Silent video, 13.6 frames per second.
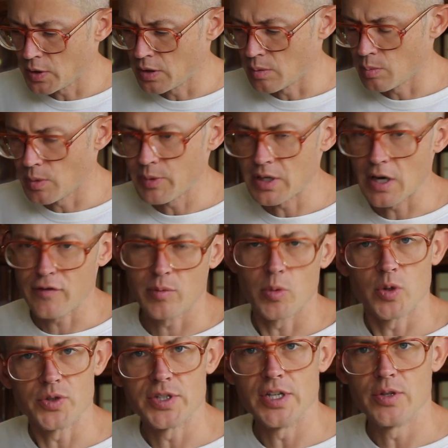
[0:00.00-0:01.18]
maybe not from
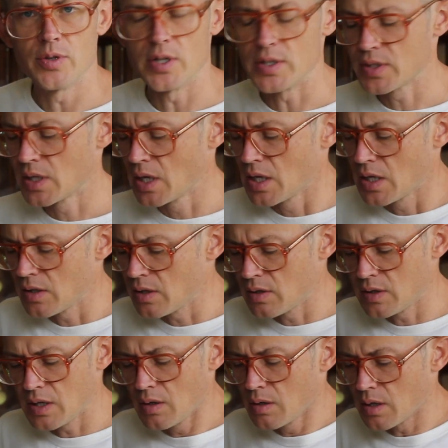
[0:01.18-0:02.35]
old tea trees,
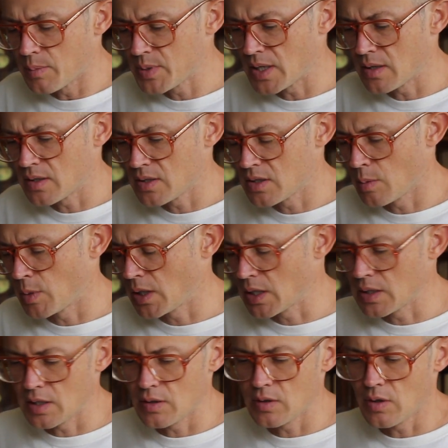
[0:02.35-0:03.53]
they don't upset the stomach,
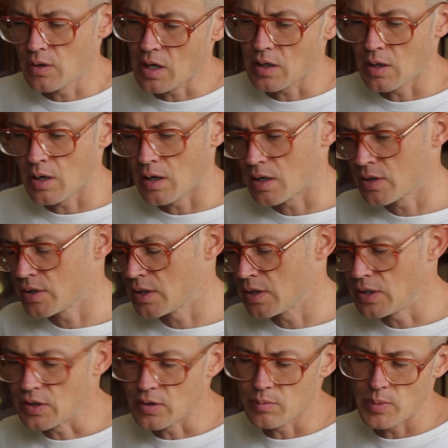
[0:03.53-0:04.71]
and they're not harsh, and
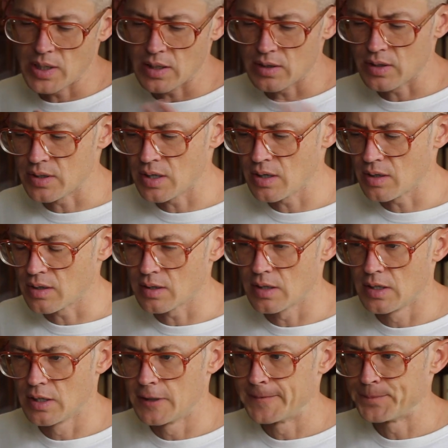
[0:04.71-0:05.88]
they don't make the tongue,
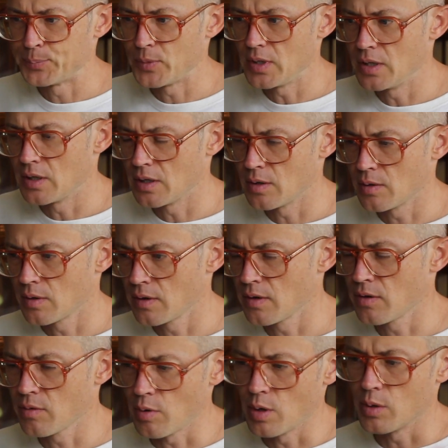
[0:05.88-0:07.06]
or the
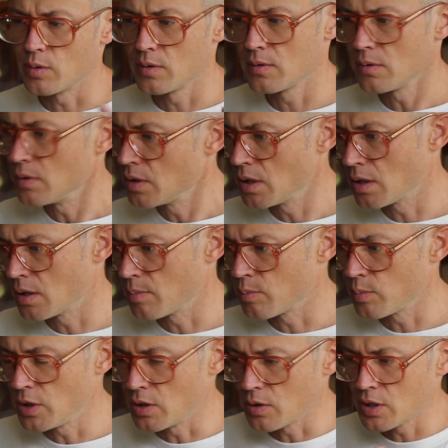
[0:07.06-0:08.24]
throat,
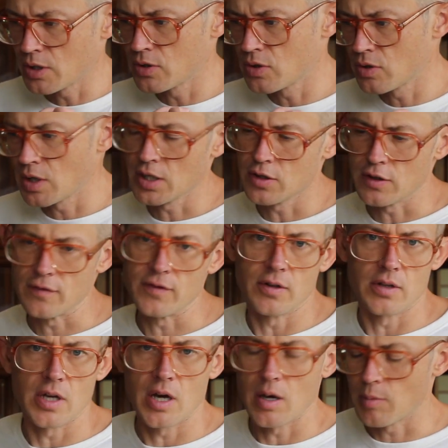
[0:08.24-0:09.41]
constrict or
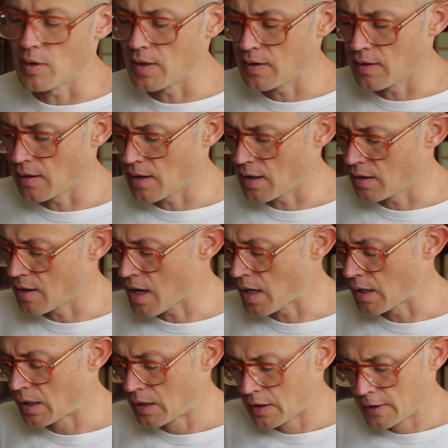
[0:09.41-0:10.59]
feel numb or anything like
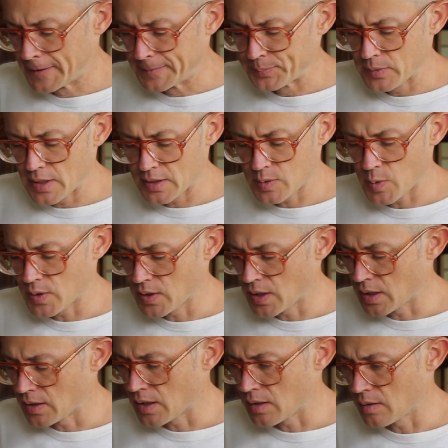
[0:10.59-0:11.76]
that. That's one
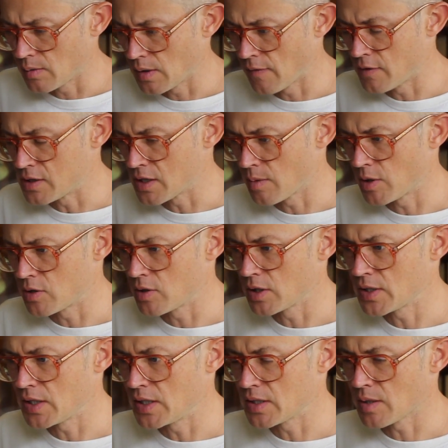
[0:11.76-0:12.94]
thing that every time I drink
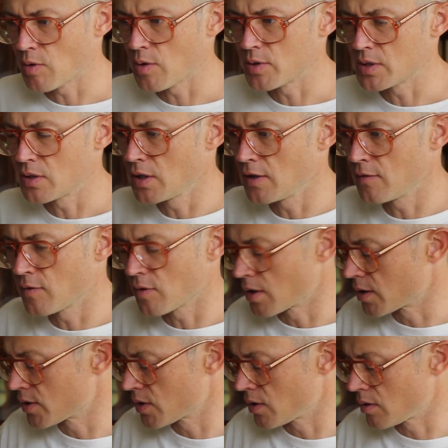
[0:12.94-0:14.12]
teas, I'm always looking
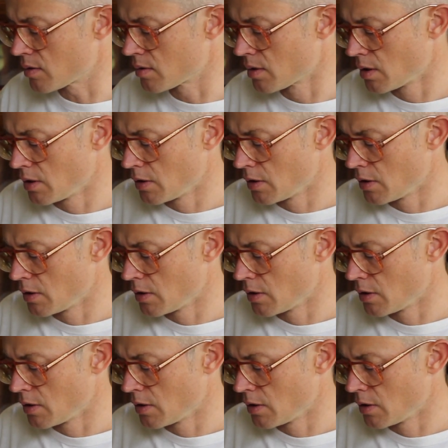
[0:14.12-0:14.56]
for, so